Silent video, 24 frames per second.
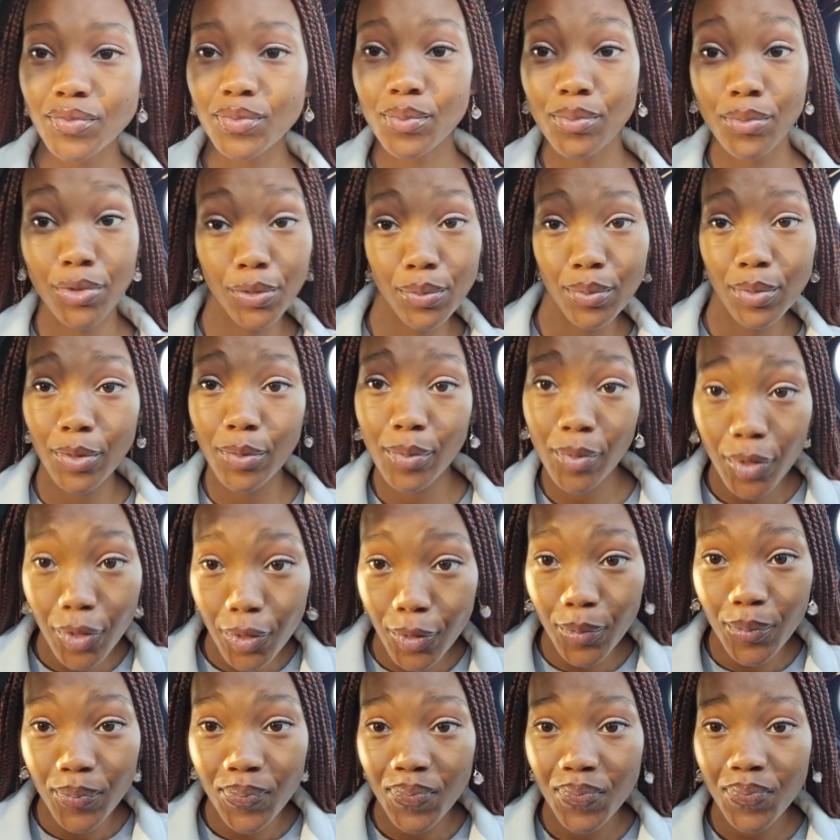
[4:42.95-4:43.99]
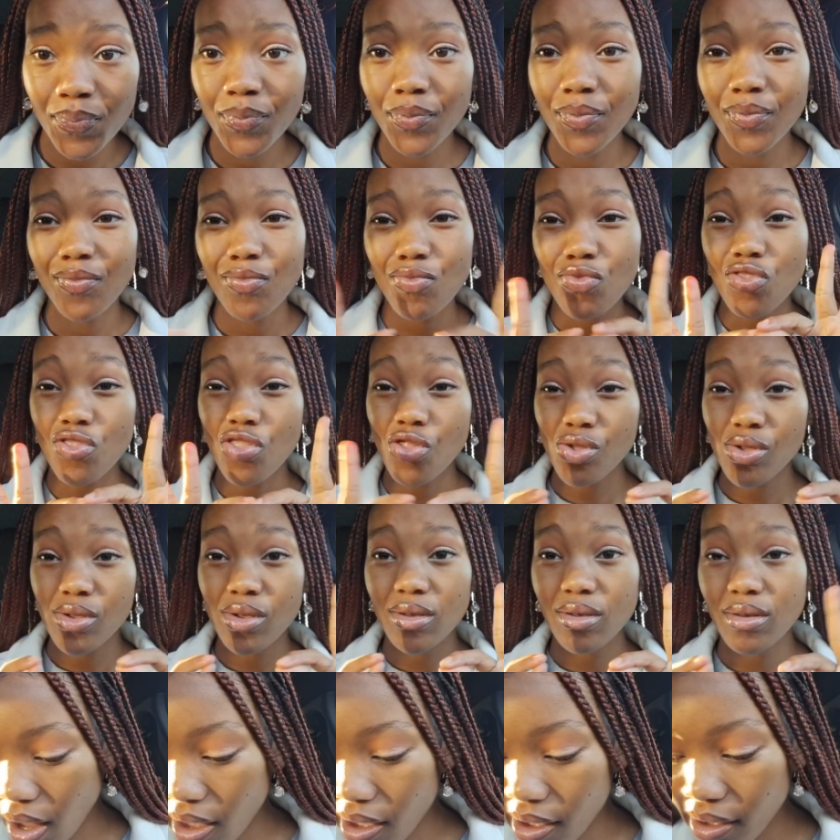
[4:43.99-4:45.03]
Boom, boom, boom.
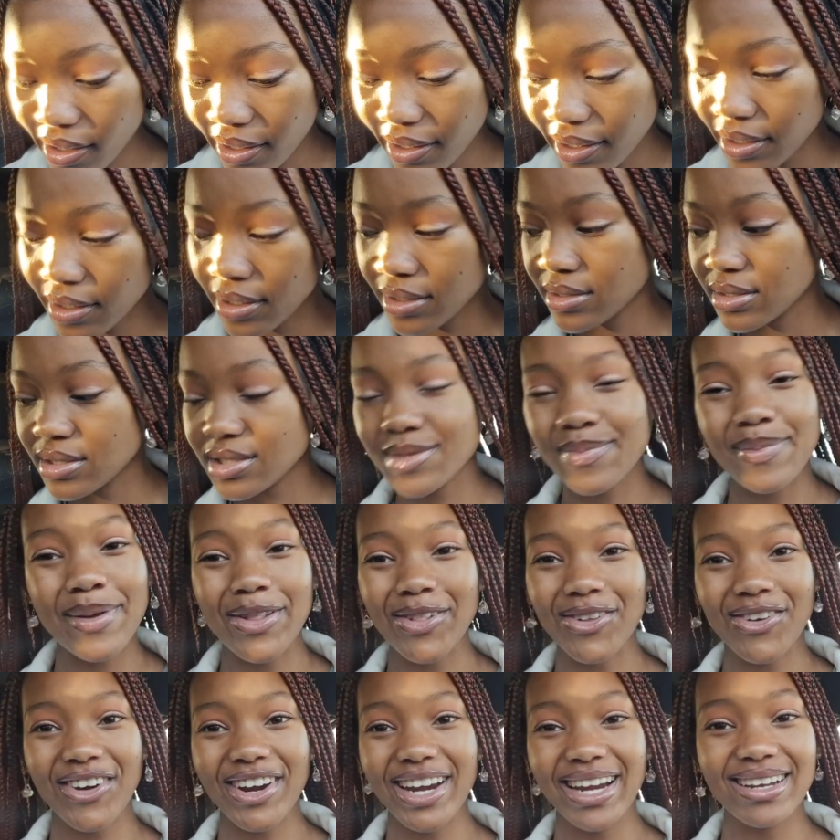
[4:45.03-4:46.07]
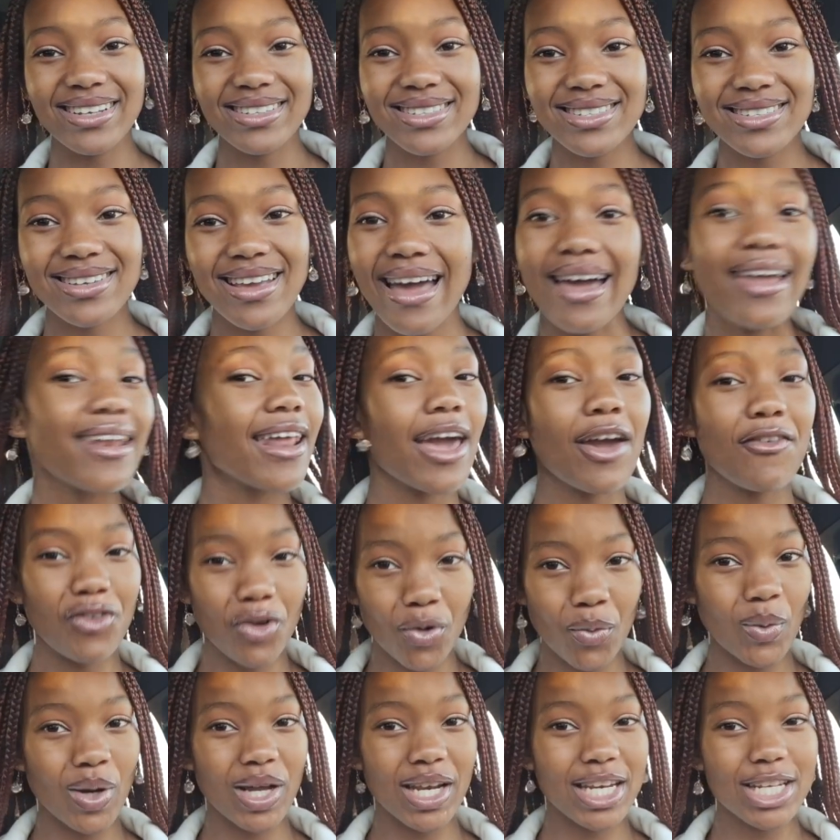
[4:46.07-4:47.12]
I smell great. And
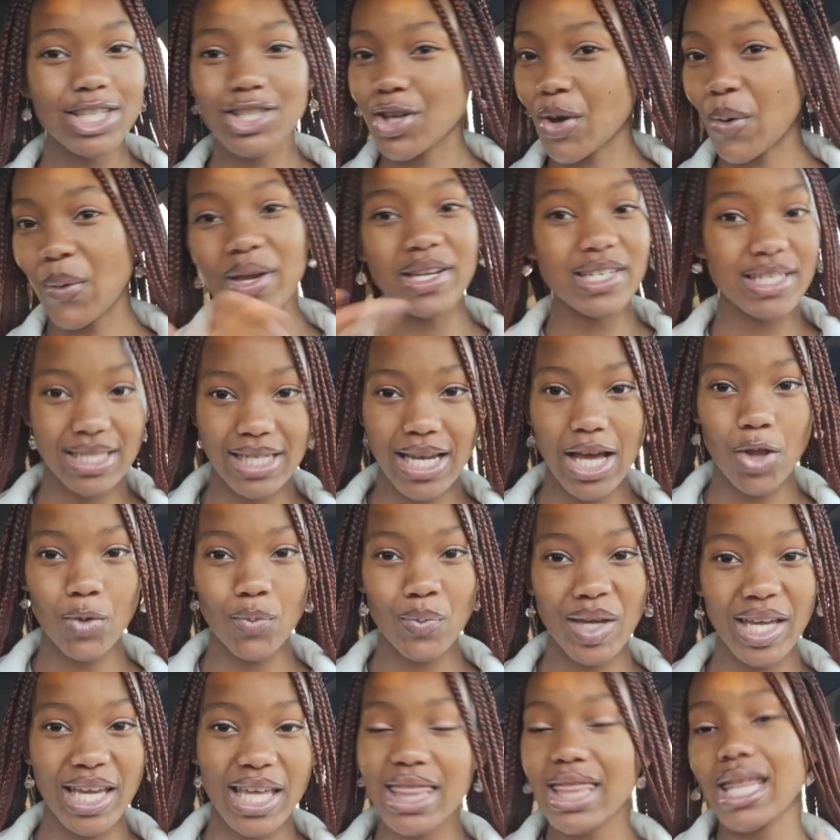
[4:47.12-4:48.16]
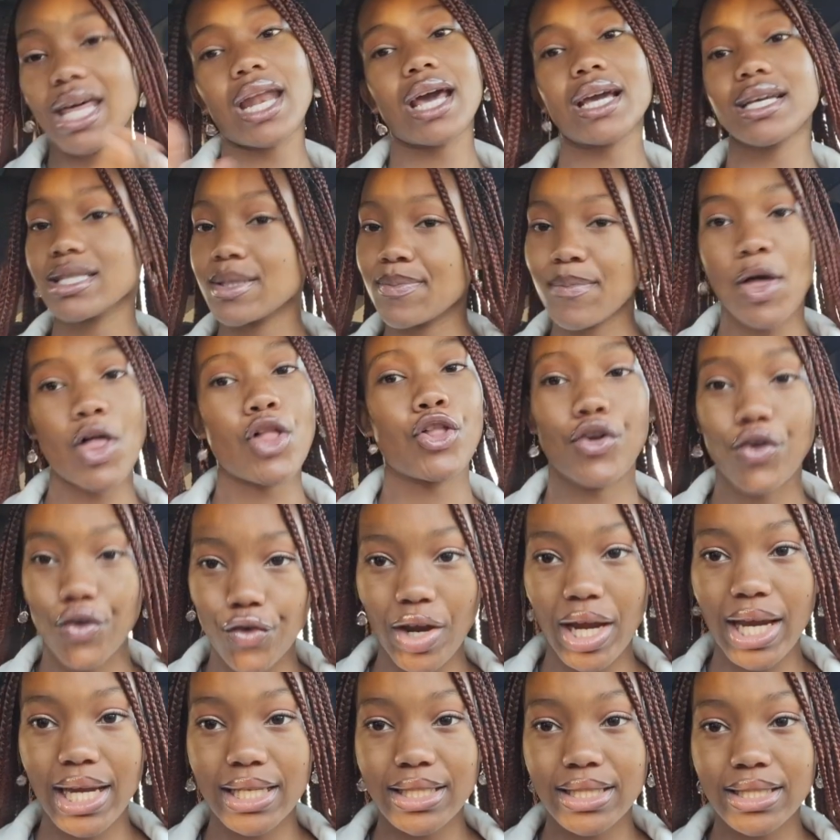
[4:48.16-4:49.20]
everyone is going to tell me that I smell
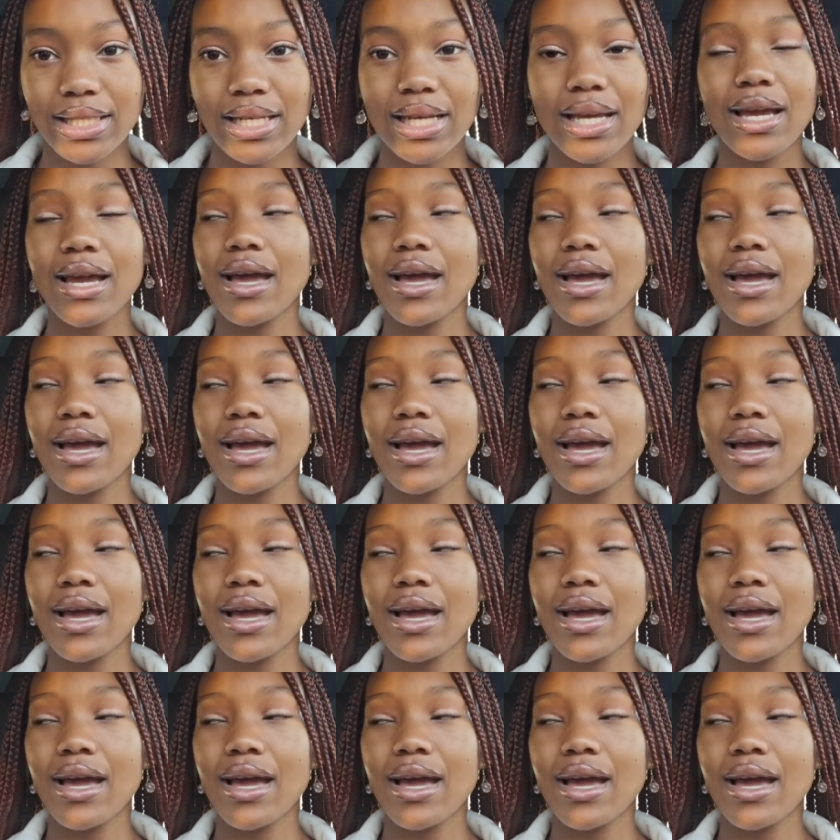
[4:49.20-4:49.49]
great.